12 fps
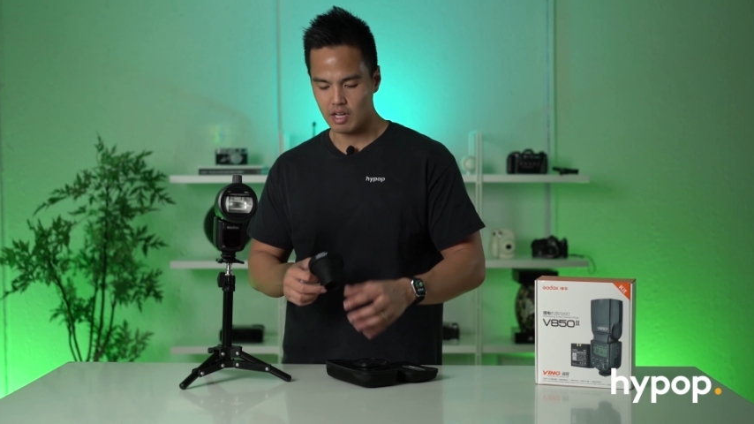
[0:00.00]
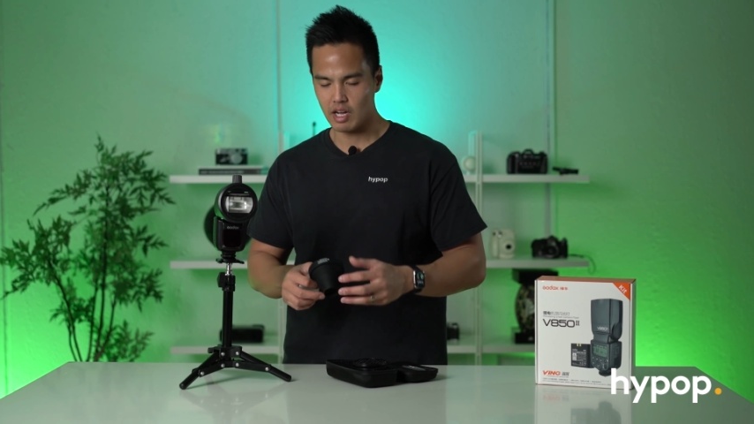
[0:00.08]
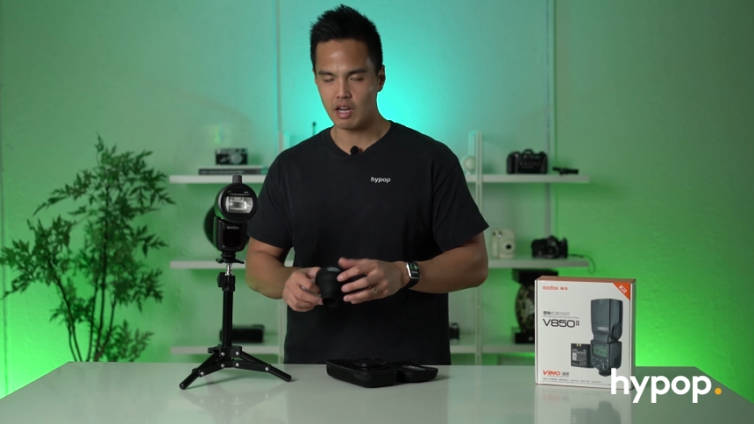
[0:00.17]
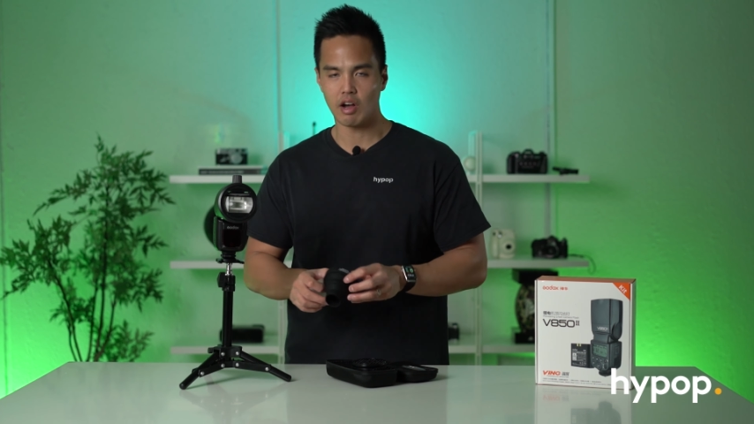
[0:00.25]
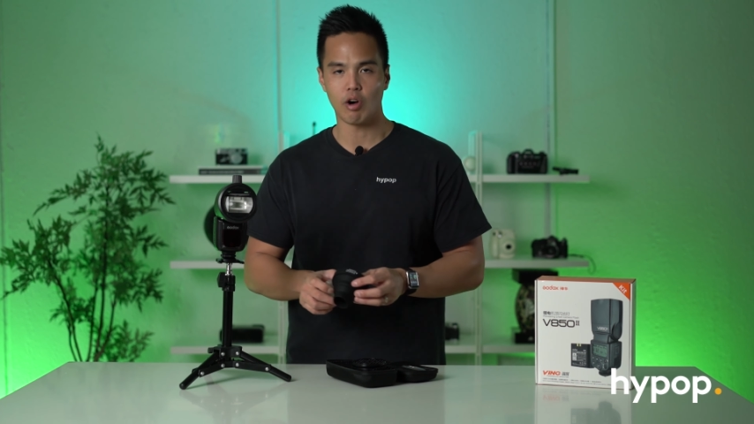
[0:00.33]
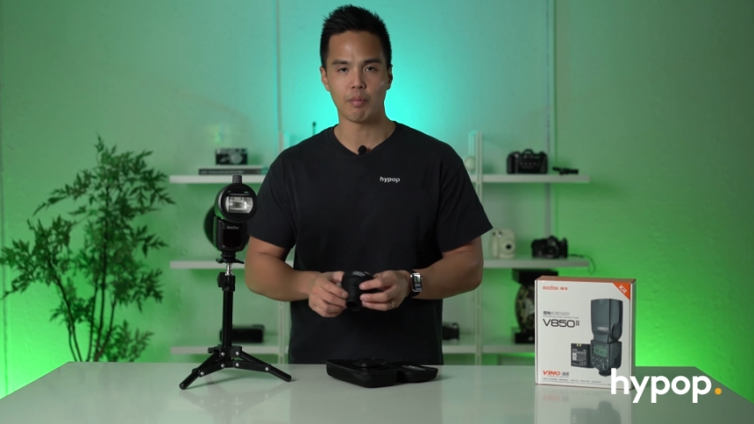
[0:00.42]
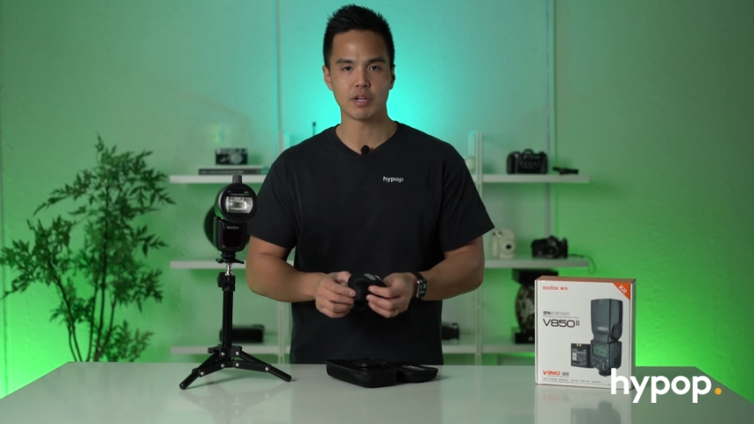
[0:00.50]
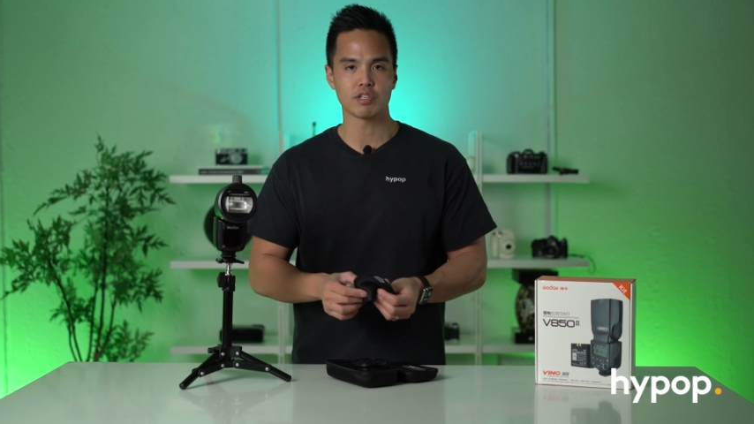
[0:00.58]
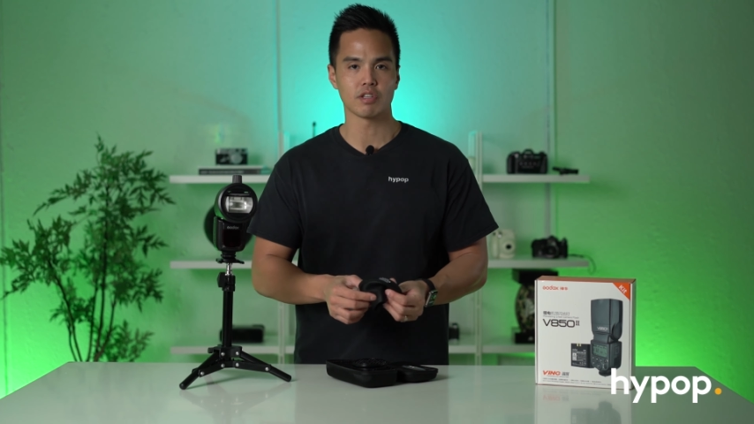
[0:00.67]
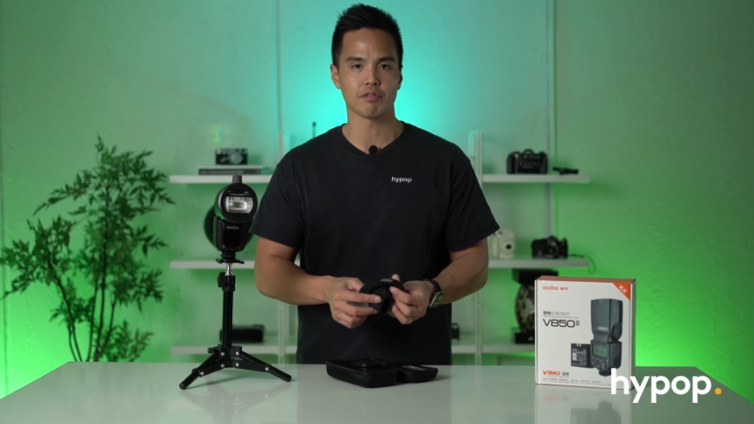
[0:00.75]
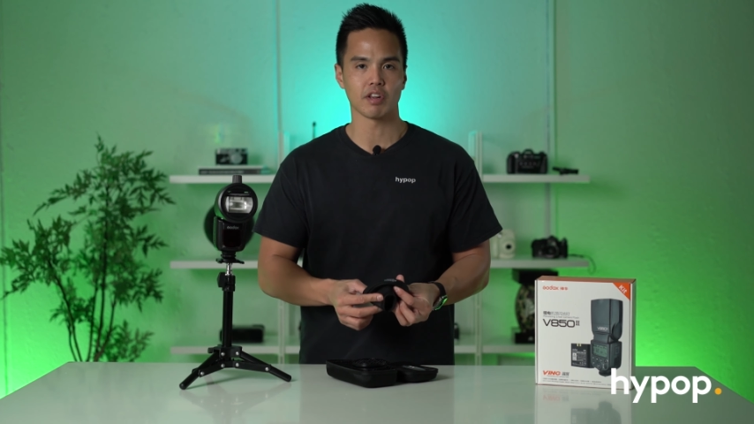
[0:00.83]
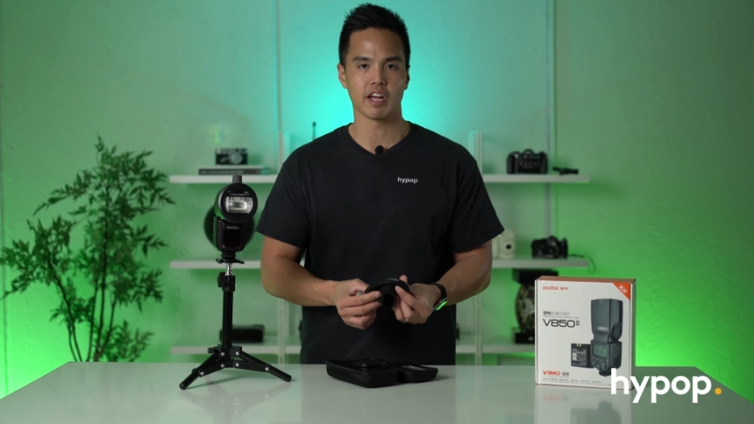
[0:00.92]
a whole bunch
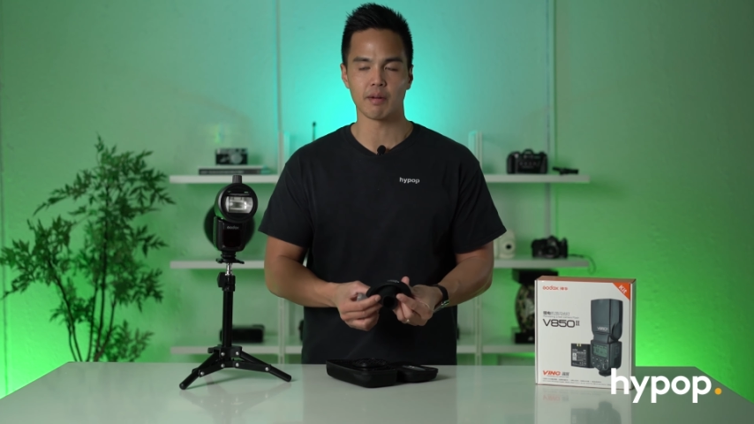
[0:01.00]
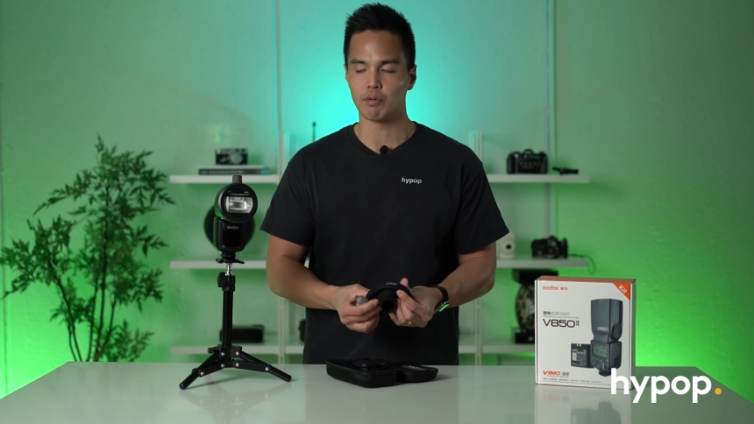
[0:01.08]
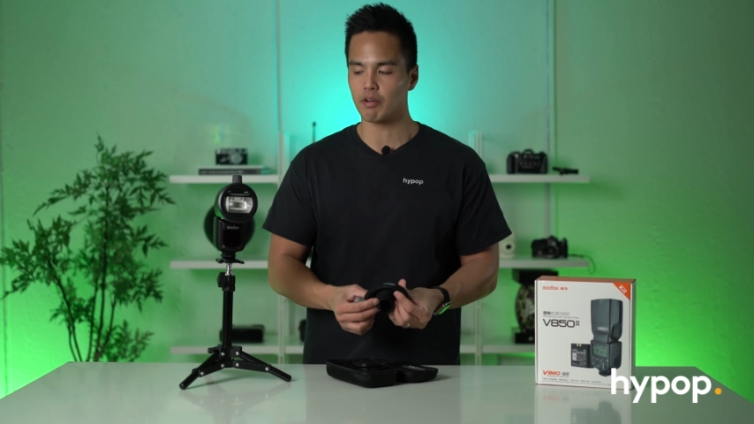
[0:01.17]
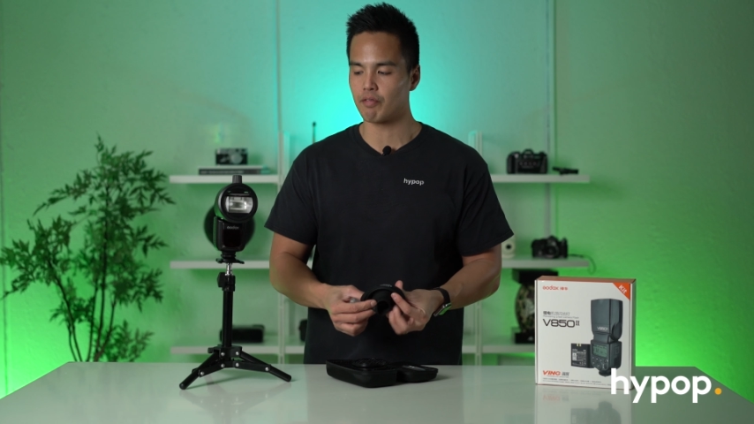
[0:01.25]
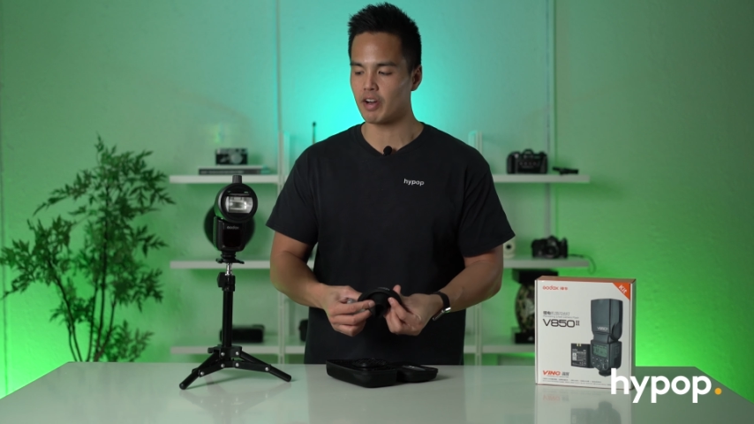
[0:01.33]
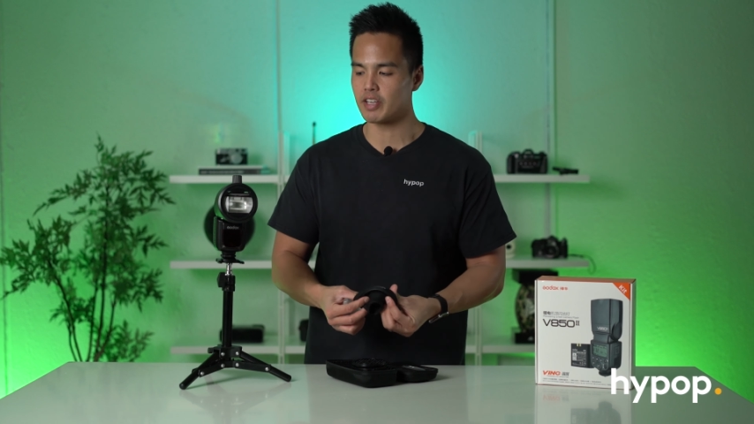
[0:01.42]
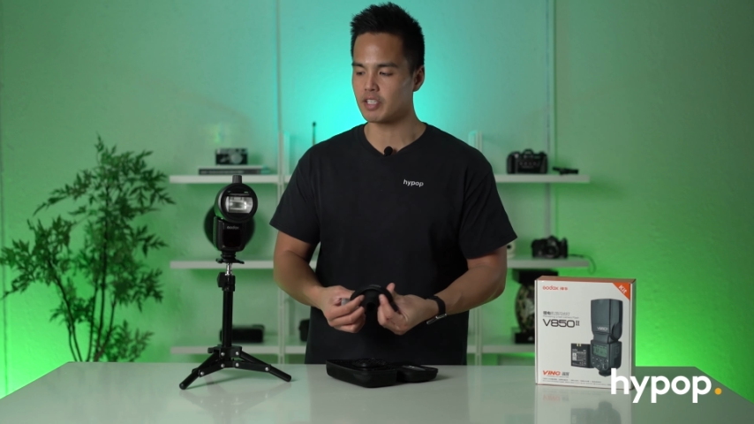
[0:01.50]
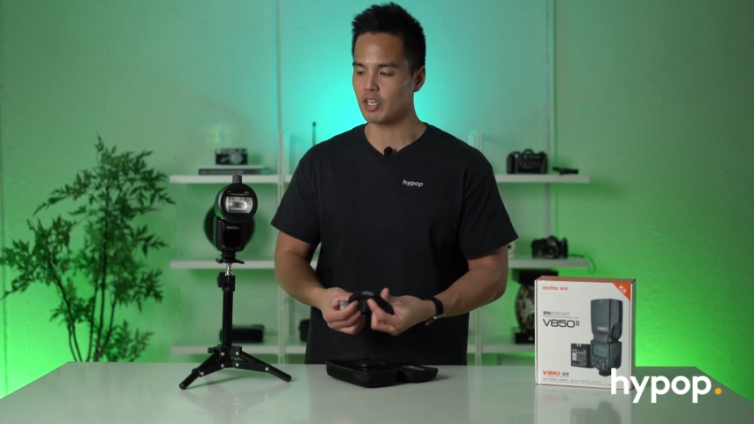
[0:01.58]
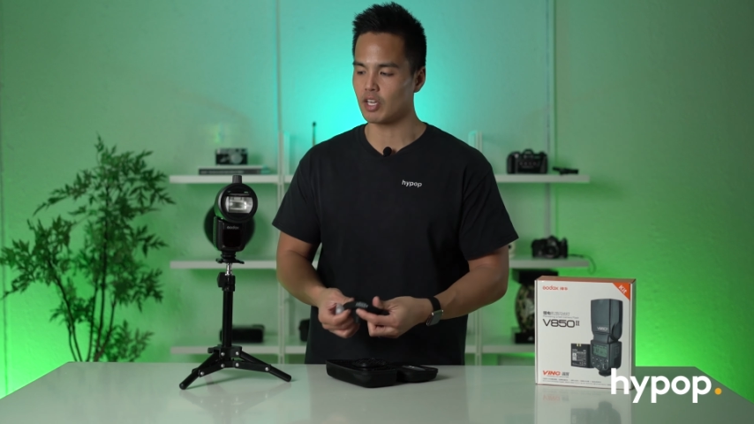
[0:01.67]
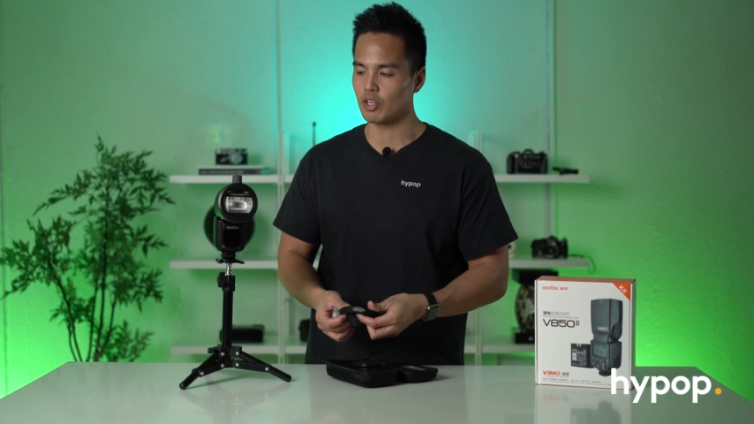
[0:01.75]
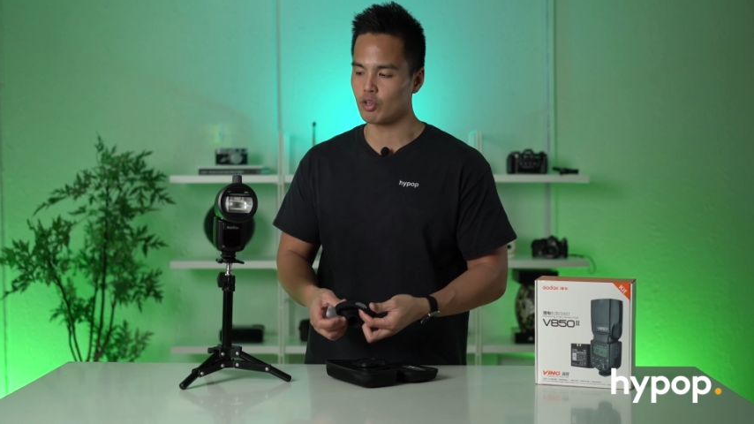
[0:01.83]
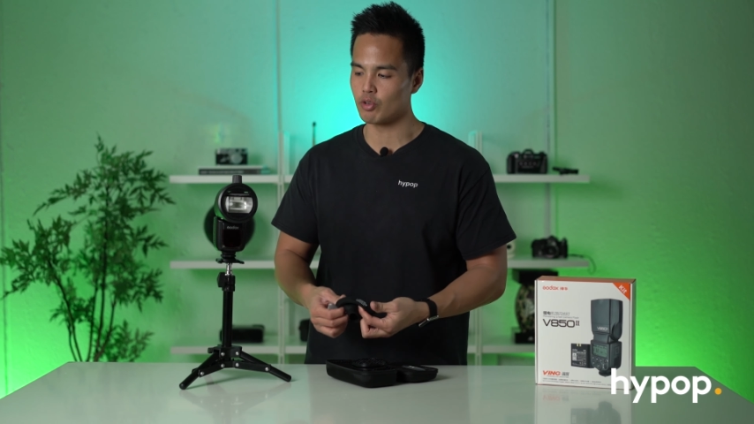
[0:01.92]
of different lighting modifiers that
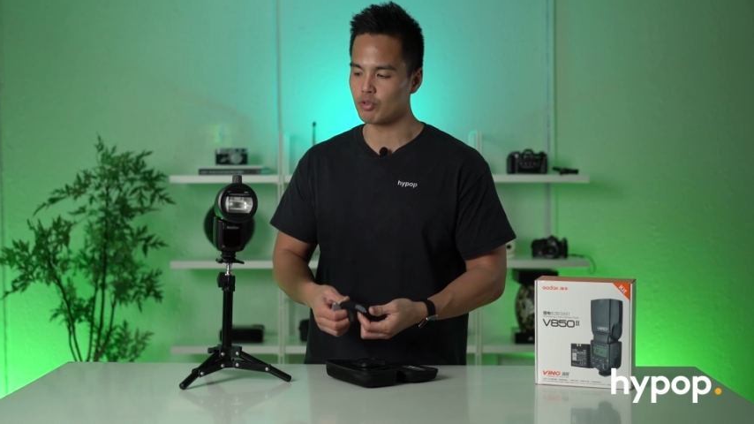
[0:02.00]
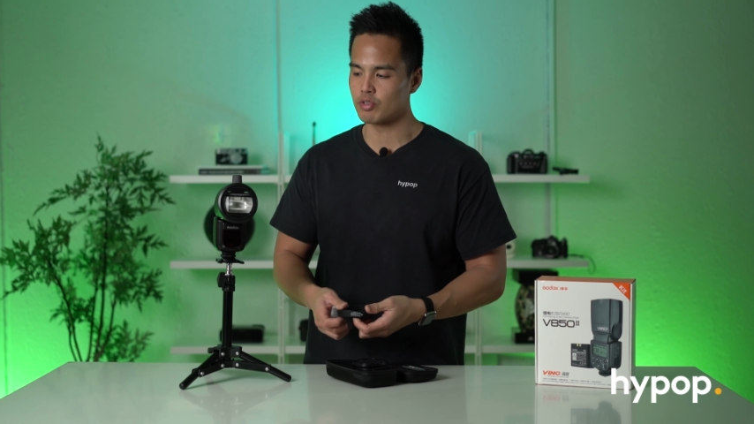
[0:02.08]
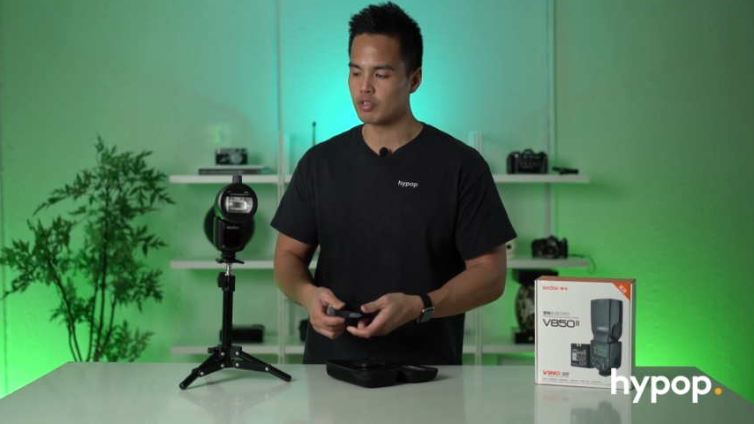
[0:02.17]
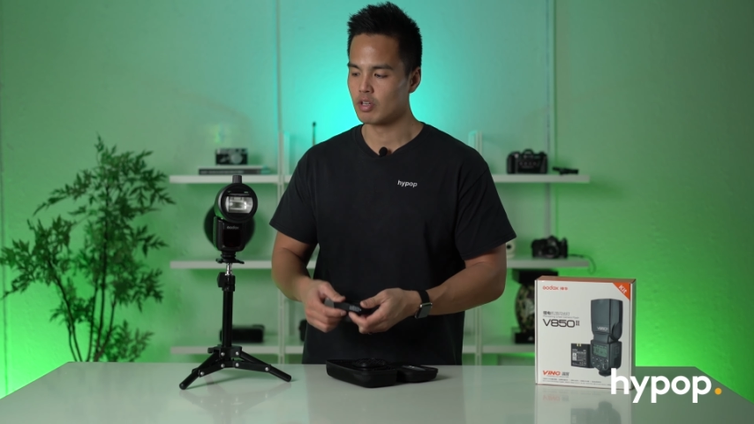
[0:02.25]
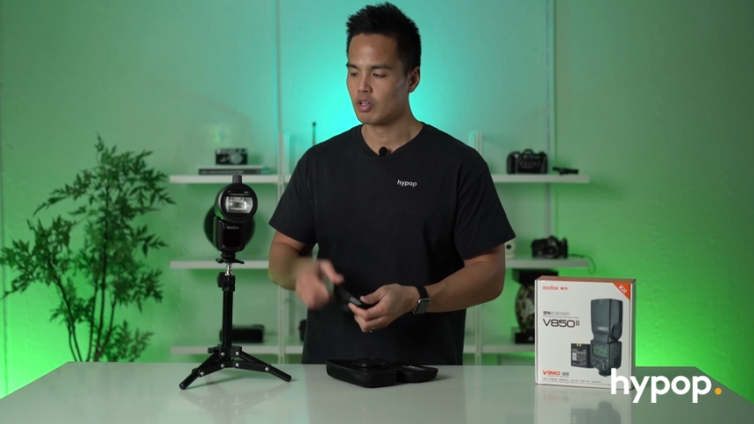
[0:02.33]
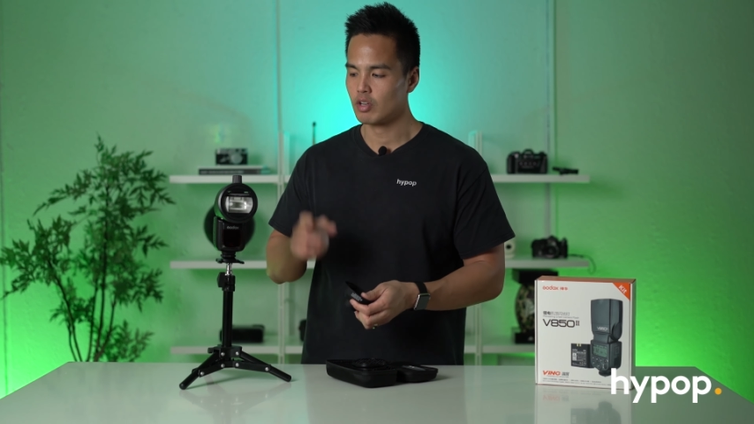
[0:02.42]
you can use